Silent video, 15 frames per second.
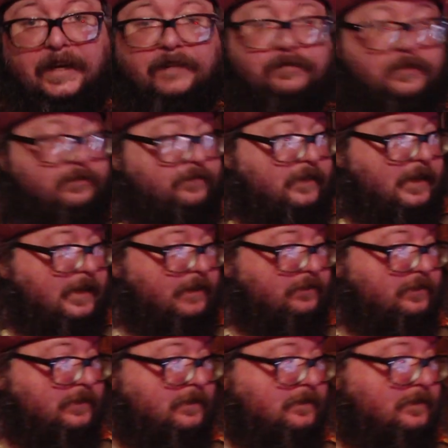it for five.
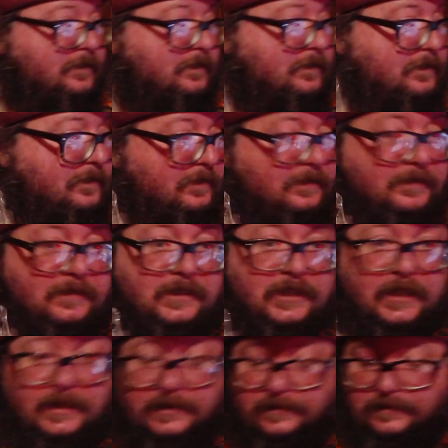
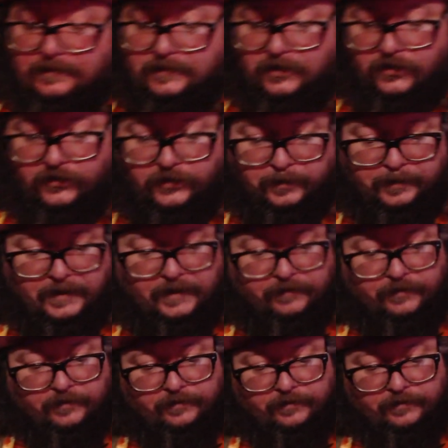Okay? Whole shebang for